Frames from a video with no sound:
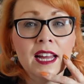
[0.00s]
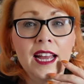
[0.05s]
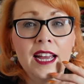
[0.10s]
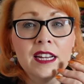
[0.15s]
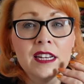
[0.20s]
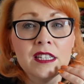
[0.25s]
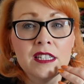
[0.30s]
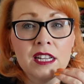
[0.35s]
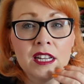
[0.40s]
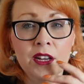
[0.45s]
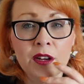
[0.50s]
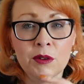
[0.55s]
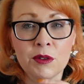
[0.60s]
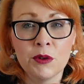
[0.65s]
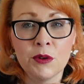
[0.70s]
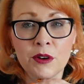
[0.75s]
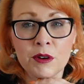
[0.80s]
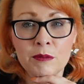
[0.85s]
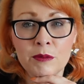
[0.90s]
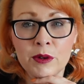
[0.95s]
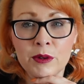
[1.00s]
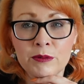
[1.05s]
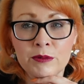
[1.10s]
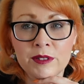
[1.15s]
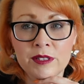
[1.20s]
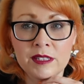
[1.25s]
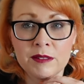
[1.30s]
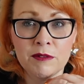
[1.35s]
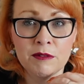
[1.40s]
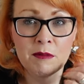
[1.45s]
with
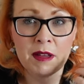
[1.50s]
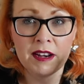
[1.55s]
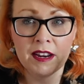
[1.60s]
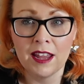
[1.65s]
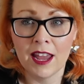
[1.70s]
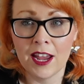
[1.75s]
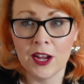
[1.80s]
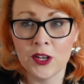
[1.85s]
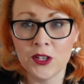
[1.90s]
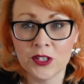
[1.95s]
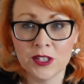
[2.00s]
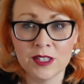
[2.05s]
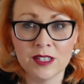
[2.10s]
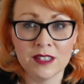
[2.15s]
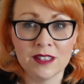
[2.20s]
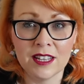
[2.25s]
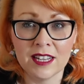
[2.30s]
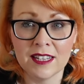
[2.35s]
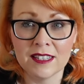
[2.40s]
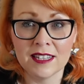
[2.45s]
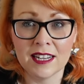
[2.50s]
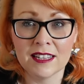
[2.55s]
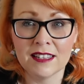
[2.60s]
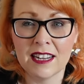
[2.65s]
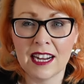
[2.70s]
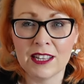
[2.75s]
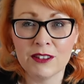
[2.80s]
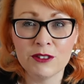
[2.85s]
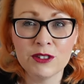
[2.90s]
hormones and with medications and things like that,